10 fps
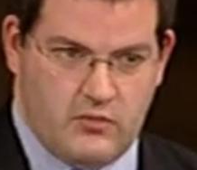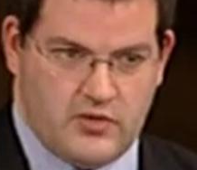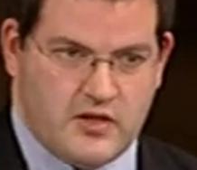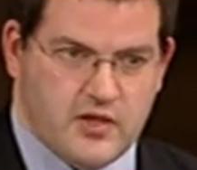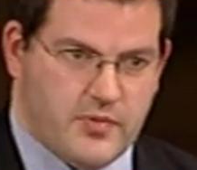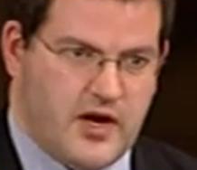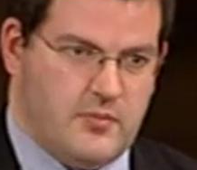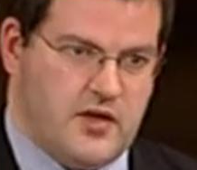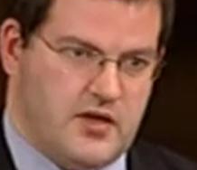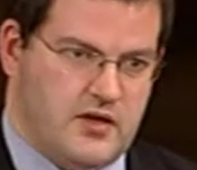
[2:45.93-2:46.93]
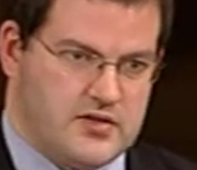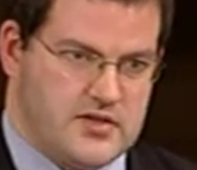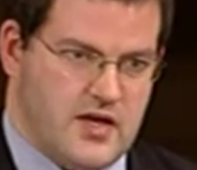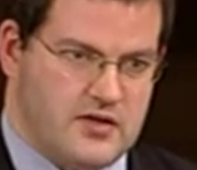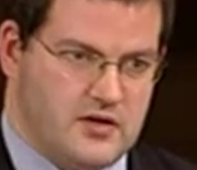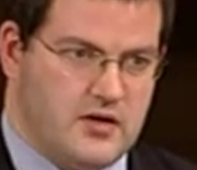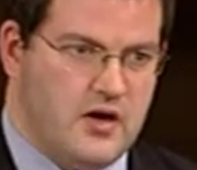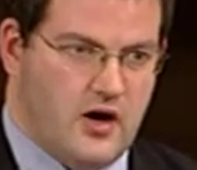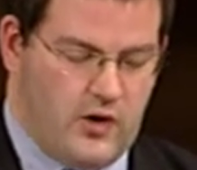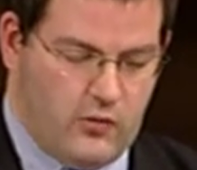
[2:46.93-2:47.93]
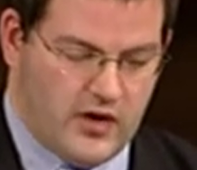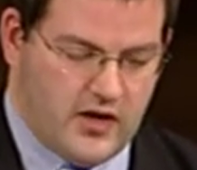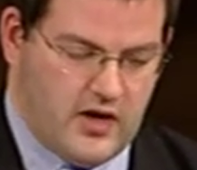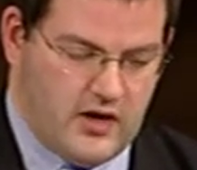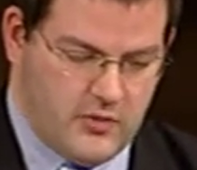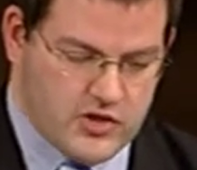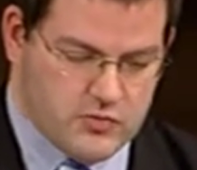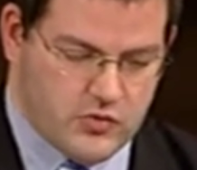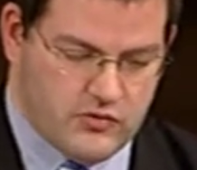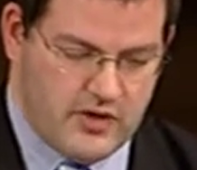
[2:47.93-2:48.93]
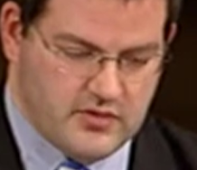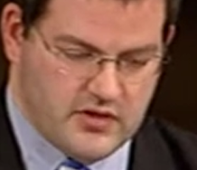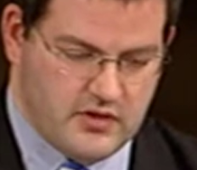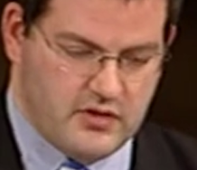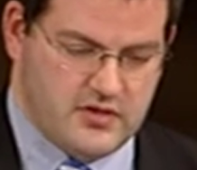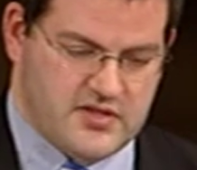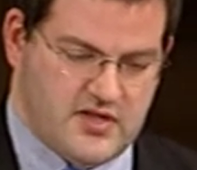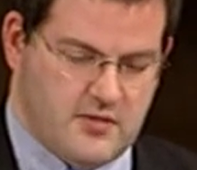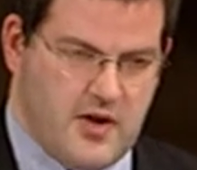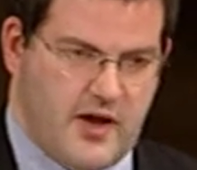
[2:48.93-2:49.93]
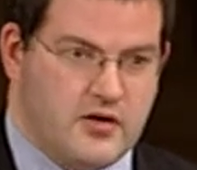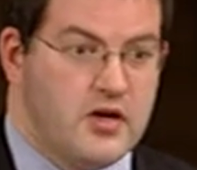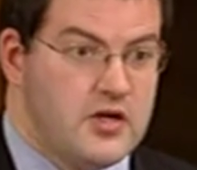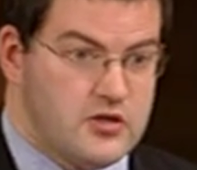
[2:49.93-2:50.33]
within the primary care sector are working in a much more rounded and holistic manner